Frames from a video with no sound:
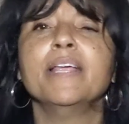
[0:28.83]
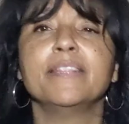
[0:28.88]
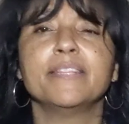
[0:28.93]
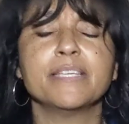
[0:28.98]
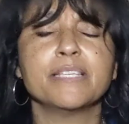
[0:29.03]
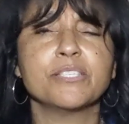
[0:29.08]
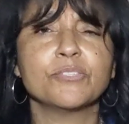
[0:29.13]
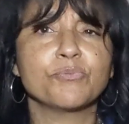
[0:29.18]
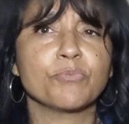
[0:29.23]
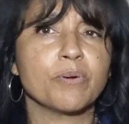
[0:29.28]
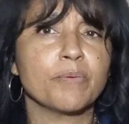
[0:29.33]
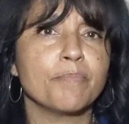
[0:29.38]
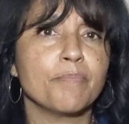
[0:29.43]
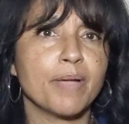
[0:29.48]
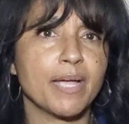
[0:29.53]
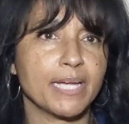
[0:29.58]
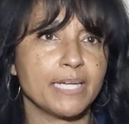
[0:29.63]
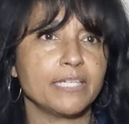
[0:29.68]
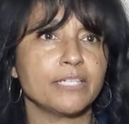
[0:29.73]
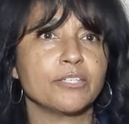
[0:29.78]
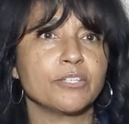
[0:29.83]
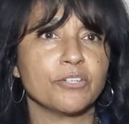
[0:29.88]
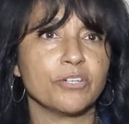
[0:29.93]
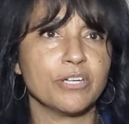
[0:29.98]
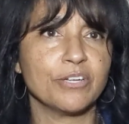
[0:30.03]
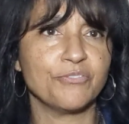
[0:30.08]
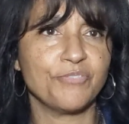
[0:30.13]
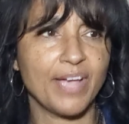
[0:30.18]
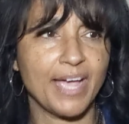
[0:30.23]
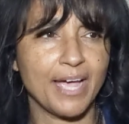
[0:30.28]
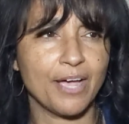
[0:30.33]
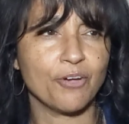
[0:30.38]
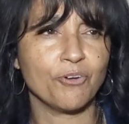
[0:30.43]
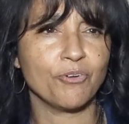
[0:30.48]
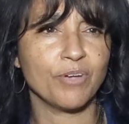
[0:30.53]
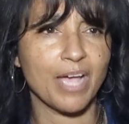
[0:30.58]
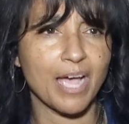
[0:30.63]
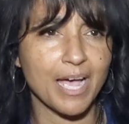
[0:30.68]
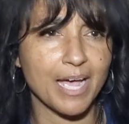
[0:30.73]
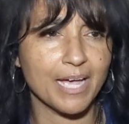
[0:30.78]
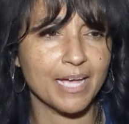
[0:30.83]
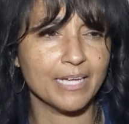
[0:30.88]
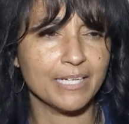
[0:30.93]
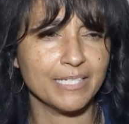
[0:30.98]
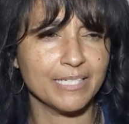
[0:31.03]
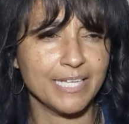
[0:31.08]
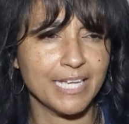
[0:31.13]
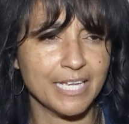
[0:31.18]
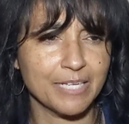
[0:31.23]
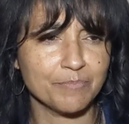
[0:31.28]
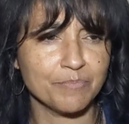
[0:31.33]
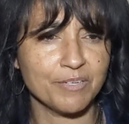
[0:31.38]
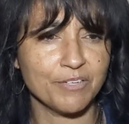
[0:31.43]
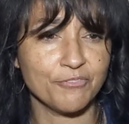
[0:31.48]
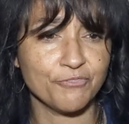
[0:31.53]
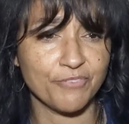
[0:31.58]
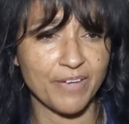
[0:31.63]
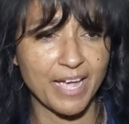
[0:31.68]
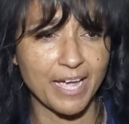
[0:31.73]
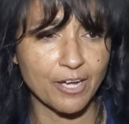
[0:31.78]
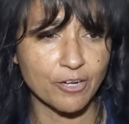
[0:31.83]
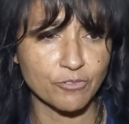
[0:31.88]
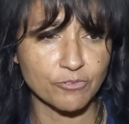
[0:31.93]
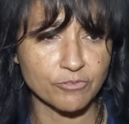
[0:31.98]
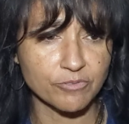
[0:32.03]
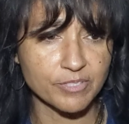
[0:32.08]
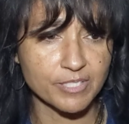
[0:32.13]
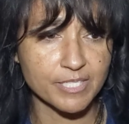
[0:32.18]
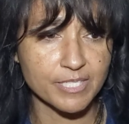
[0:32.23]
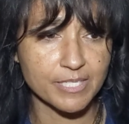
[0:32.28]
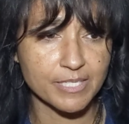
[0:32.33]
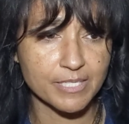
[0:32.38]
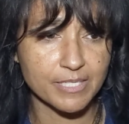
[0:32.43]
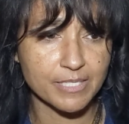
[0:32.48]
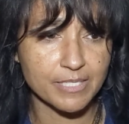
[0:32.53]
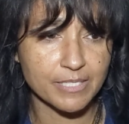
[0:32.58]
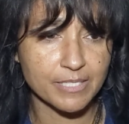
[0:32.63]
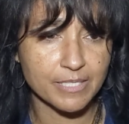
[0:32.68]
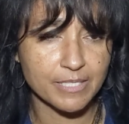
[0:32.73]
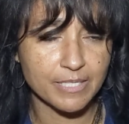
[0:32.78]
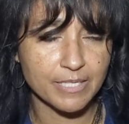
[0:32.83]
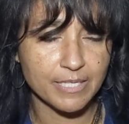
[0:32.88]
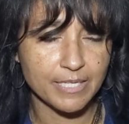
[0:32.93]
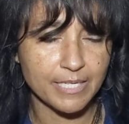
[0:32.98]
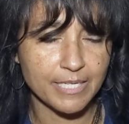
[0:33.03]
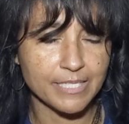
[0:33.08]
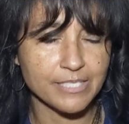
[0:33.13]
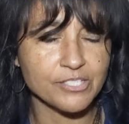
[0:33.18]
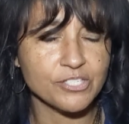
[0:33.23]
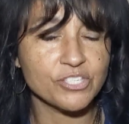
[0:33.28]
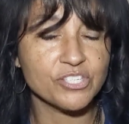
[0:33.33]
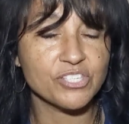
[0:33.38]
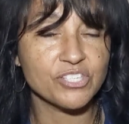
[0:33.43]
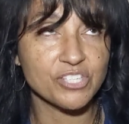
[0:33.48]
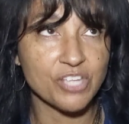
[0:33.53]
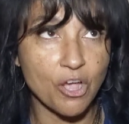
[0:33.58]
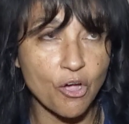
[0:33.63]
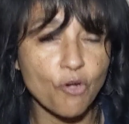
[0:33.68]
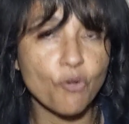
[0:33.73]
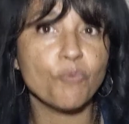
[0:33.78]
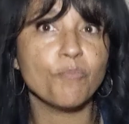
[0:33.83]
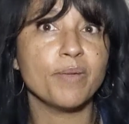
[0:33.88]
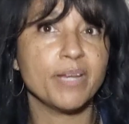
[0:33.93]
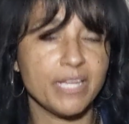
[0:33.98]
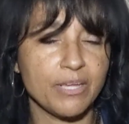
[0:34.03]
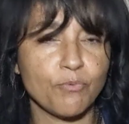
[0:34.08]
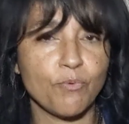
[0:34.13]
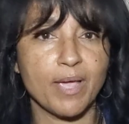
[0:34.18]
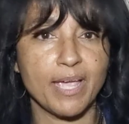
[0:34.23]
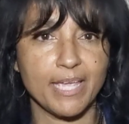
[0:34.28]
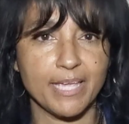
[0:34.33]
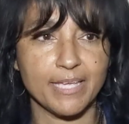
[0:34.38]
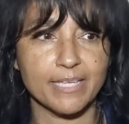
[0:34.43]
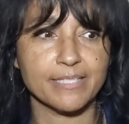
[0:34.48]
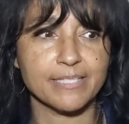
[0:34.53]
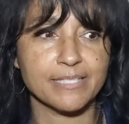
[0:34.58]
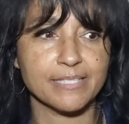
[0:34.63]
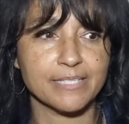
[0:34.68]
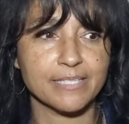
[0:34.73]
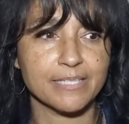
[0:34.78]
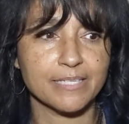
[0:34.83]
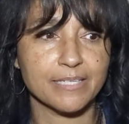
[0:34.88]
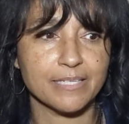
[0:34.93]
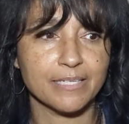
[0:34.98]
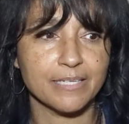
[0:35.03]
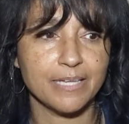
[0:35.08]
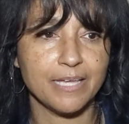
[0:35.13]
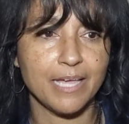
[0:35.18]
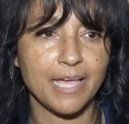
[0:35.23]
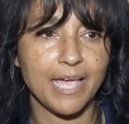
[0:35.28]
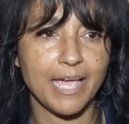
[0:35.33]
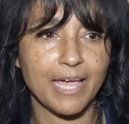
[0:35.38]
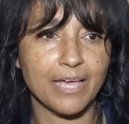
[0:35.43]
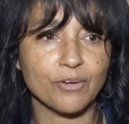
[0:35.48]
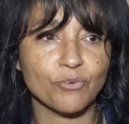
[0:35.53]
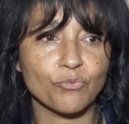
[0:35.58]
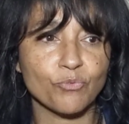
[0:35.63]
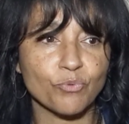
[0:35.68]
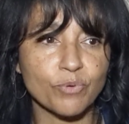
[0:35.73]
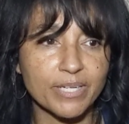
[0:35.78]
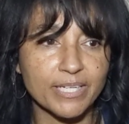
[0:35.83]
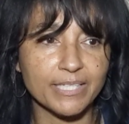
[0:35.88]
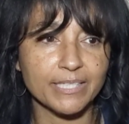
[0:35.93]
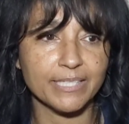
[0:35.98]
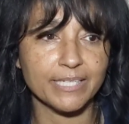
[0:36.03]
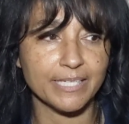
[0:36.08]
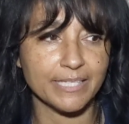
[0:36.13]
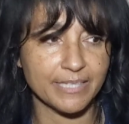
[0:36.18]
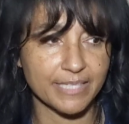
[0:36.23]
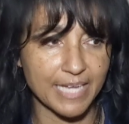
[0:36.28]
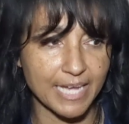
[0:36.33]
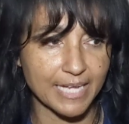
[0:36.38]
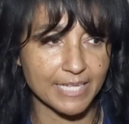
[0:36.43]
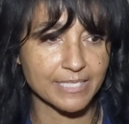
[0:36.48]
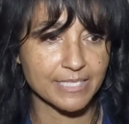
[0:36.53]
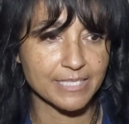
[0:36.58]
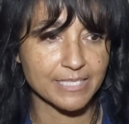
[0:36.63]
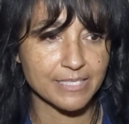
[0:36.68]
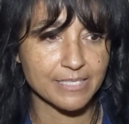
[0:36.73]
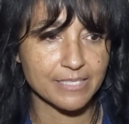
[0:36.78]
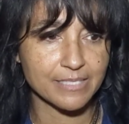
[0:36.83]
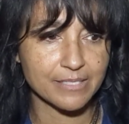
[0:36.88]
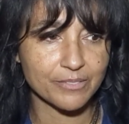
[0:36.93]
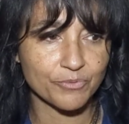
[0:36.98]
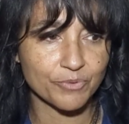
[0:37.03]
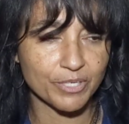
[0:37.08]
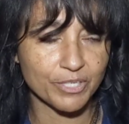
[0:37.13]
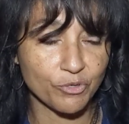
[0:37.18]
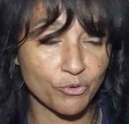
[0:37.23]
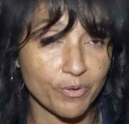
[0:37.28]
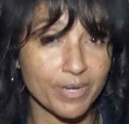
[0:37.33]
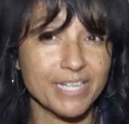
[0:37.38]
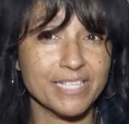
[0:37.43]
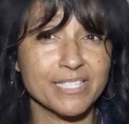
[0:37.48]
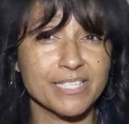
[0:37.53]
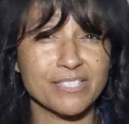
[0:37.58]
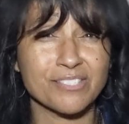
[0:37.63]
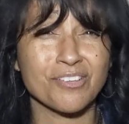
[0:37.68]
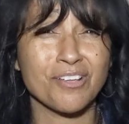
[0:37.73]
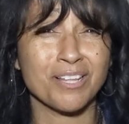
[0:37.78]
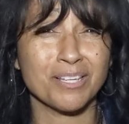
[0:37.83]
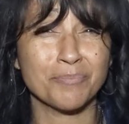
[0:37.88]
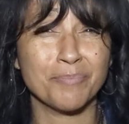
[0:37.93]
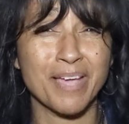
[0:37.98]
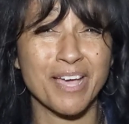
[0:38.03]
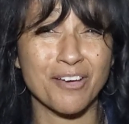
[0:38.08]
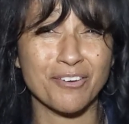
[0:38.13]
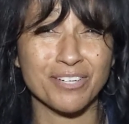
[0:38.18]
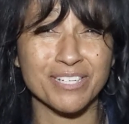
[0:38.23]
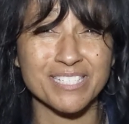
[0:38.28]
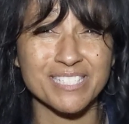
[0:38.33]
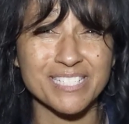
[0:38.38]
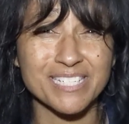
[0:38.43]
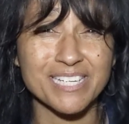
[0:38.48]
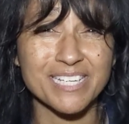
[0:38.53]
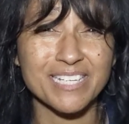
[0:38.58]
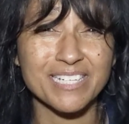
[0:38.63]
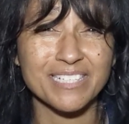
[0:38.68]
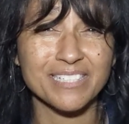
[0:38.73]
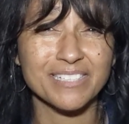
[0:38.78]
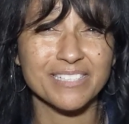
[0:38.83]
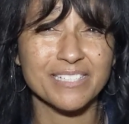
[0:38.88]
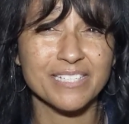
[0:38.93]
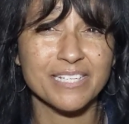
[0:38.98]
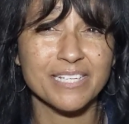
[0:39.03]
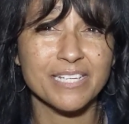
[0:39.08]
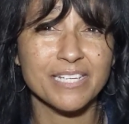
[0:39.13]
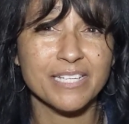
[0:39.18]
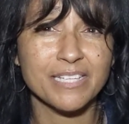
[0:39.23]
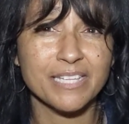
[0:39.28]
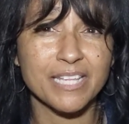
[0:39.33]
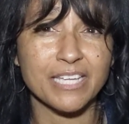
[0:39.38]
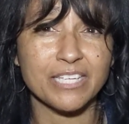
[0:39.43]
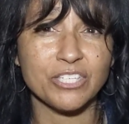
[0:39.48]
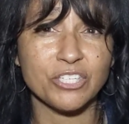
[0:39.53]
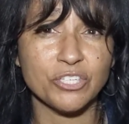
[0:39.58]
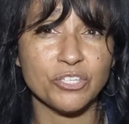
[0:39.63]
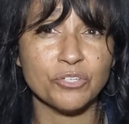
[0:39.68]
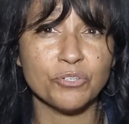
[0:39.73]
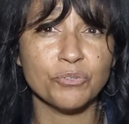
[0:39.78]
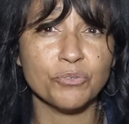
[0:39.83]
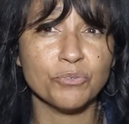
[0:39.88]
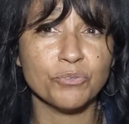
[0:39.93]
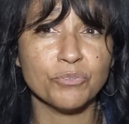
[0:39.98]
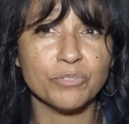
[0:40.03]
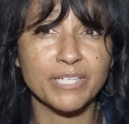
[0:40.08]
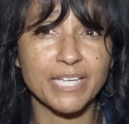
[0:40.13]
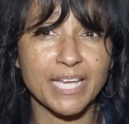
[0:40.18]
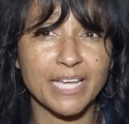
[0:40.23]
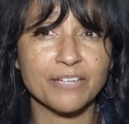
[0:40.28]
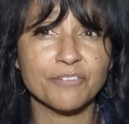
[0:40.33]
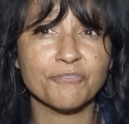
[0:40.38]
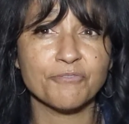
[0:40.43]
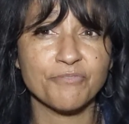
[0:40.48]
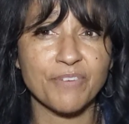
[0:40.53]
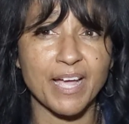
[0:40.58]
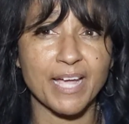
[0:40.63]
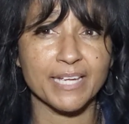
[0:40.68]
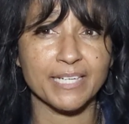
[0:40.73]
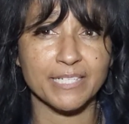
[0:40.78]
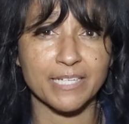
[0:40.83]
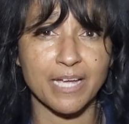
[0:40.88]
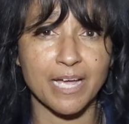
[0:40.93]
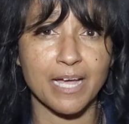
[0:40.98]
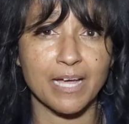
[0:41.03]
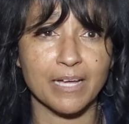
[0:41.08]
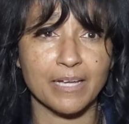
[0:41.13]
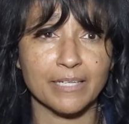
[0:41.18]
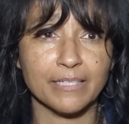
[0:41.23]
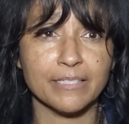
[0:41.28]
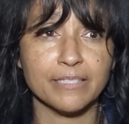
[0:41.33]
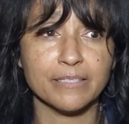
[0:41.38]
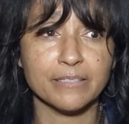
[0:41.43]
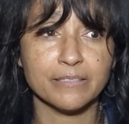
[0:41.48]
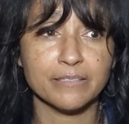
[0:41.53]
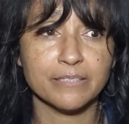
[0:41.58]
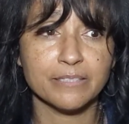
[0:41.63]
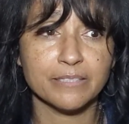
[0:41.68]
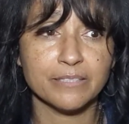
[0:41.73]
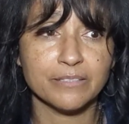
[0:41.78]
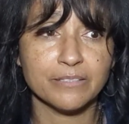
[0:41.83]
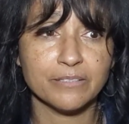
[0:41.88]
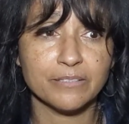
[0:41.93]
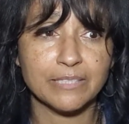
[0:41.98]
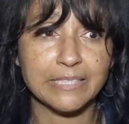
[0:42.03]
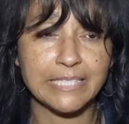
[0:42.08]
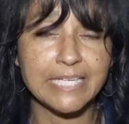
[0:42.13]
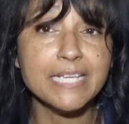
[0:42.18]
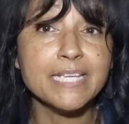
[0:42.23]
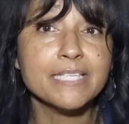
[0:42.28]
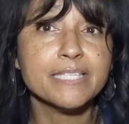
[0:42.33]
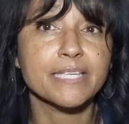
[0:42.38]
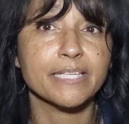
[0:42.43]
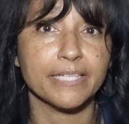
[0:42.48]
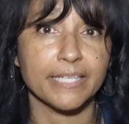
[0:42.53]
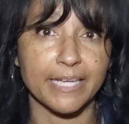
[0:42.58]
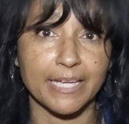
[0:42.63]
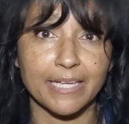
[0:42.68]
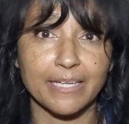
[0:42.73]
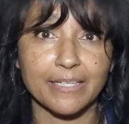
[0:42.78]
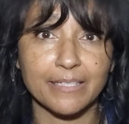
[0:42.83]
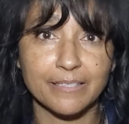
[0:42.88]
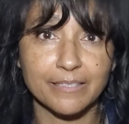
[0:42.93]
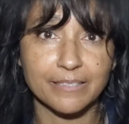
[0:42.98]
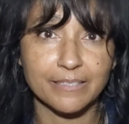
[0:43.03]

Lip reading: this reminder of how God can be found in so many ways. And really, that's what grace is all about, isn't it? That you can find God easily.